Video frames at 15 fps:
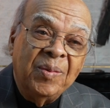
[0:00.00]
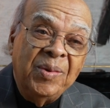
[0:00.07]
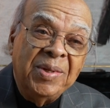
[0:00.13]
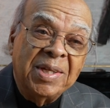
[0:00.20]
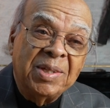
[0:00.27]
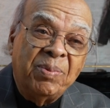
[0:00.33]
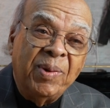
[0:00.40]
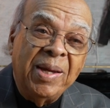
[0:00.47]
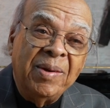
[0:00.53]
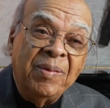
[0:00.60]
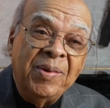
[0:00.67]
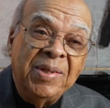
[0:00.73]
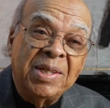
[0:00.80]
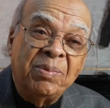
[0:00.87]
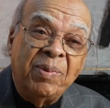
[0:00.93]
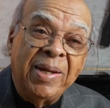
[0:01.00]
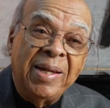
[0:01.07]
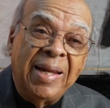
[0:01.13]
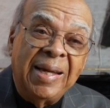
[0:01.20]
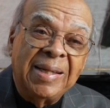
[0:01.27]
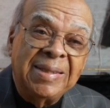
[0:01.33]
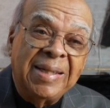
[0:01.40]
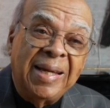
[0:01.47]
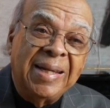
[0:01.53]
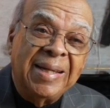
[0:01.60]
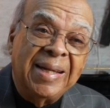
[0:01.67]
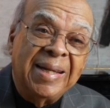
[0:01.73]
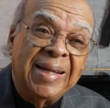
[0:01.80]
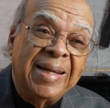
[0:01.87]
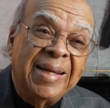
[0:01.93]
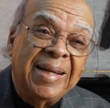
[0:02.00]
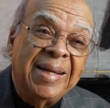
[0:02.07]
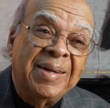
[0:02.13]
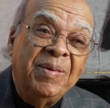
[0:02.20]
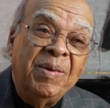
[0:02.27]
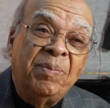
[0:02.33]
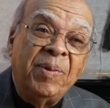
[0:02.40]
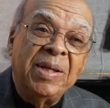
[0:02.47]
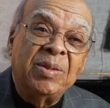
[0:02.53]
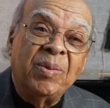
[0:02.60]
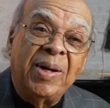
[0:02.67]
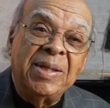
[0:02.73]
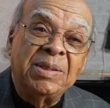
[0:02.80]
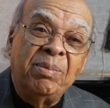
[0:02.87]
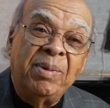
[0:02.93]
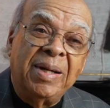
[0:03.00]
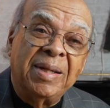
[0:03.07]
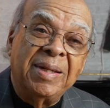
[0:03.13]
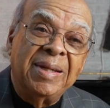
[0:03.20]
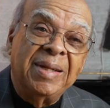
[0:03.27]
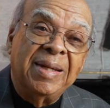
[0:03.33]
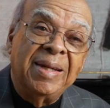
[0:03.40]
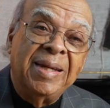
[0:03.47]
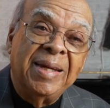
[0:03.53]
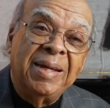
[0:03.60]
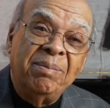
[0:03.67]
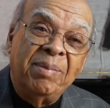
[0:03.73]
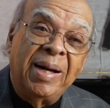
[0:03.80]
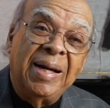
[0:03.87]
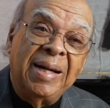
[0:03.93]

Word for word: we just played we just played last night. Ah, we play twice a month. Look at that. At That's my